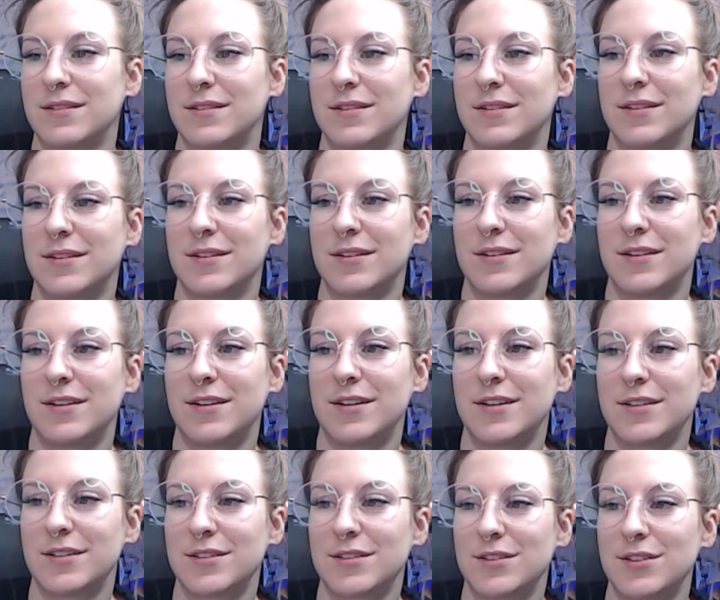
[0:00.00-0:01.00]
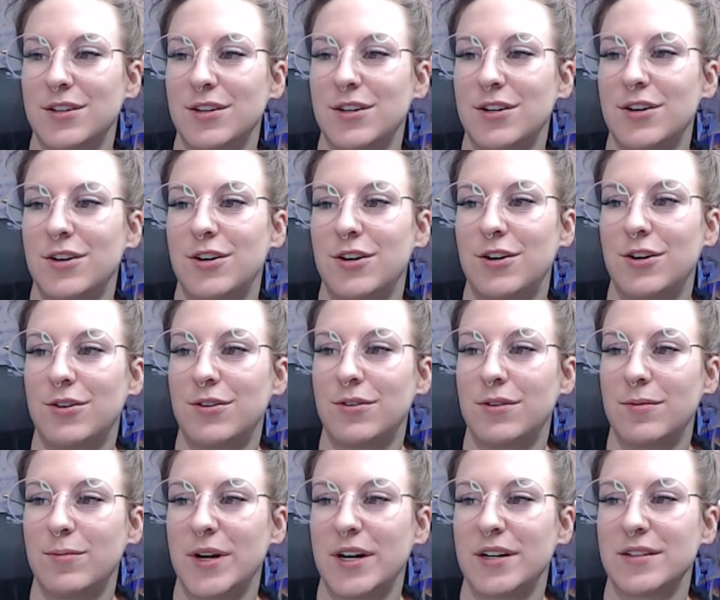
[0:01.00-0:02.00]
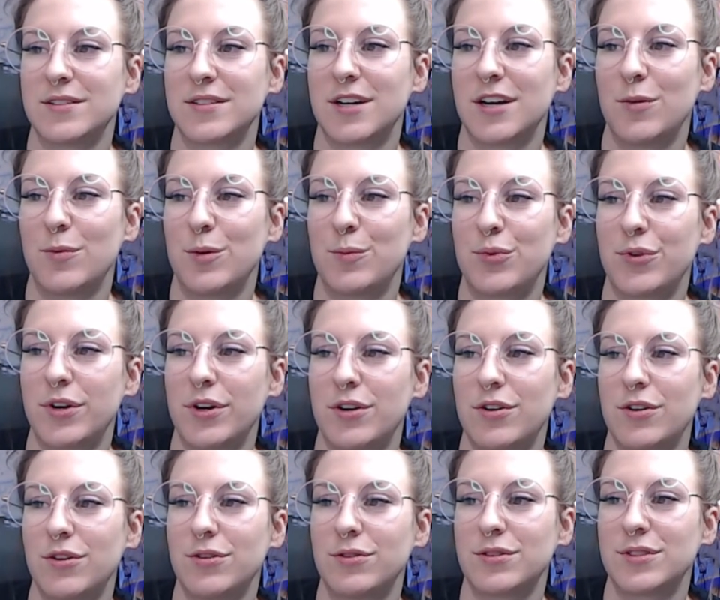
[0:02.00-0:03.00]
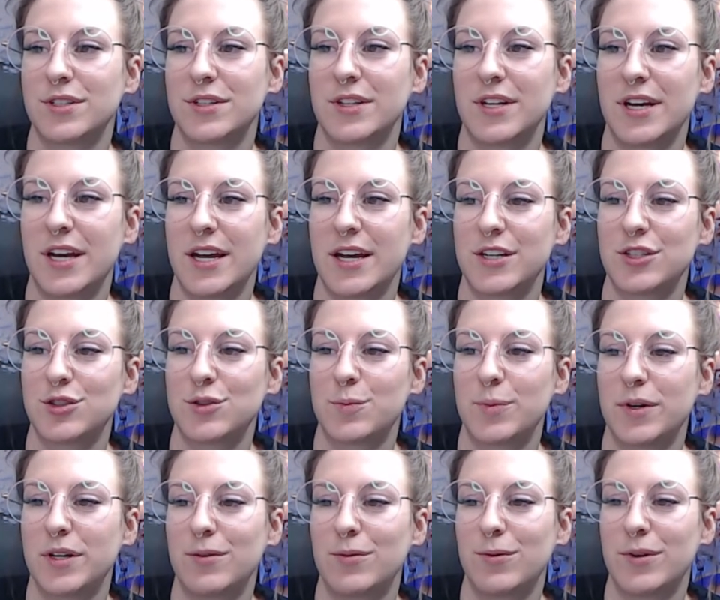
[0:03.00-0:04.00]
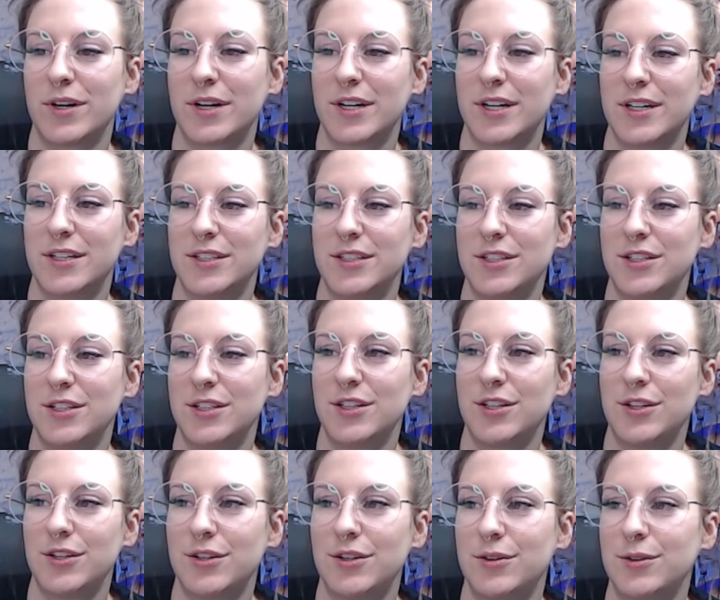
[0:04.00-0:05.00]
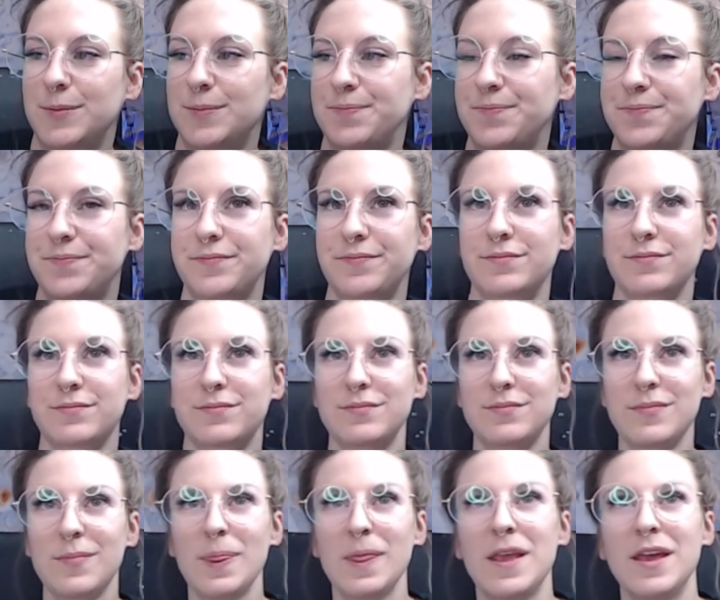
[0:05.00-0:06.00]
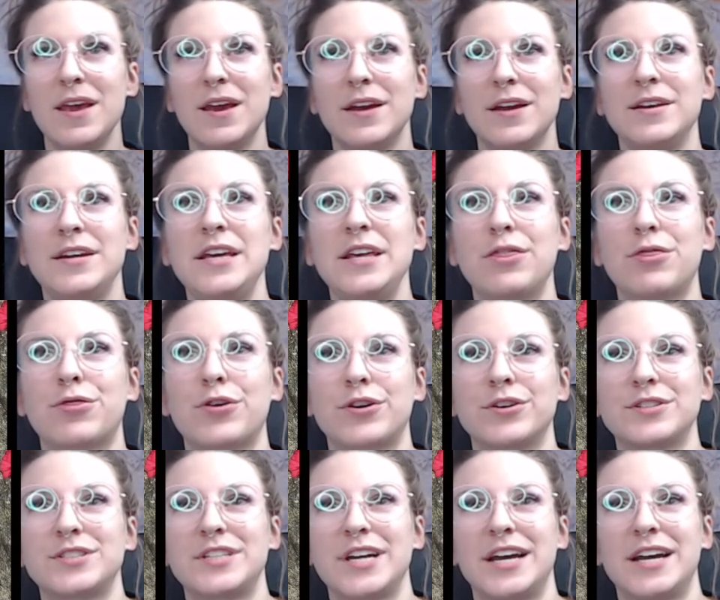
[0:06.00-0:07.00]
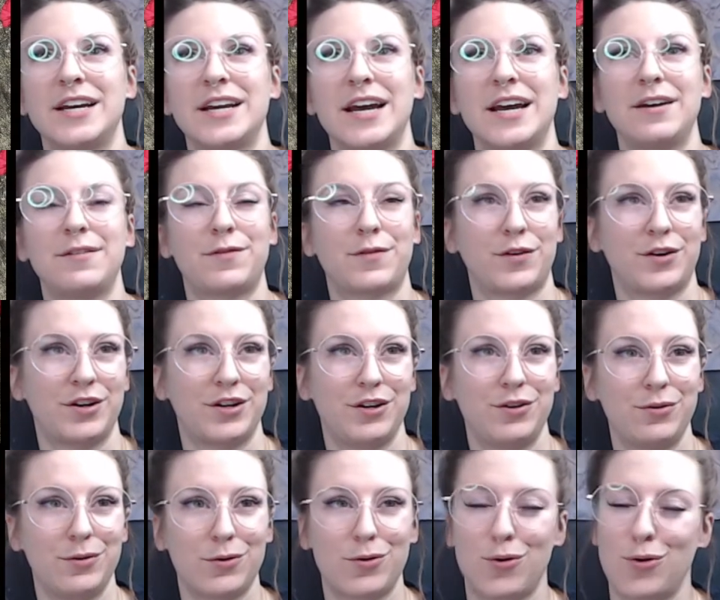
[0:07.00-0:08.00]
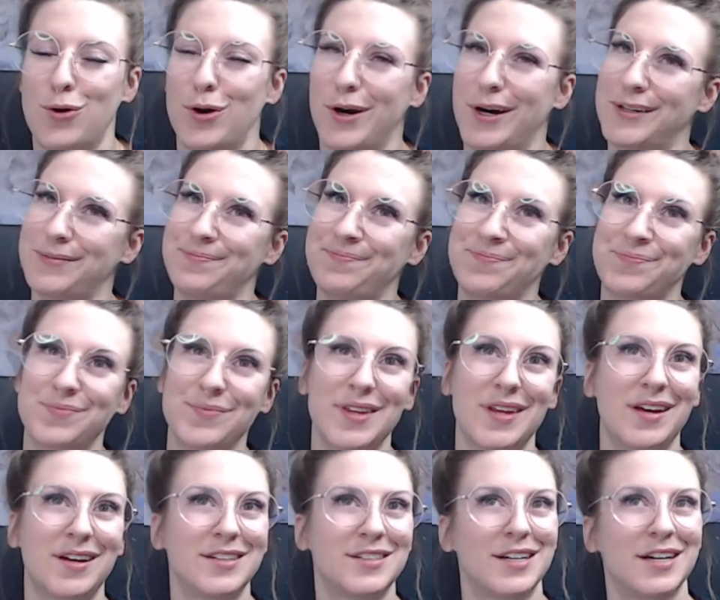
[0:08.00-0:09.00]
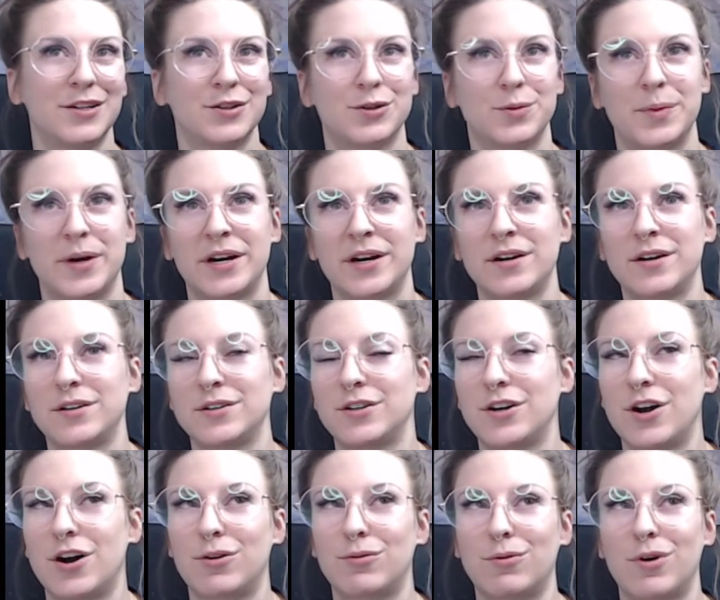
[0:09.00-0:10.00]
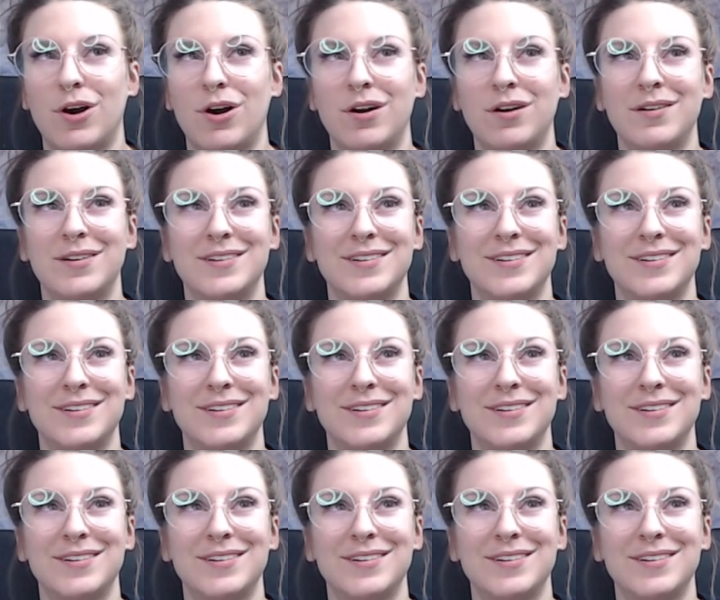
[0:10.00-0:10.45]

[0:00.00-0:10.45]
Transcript: Uh, let's go. Mine's coming pretty close to the edge, but what can you do? Neat Thursday night for a unicorn. Tender bear, not wrong.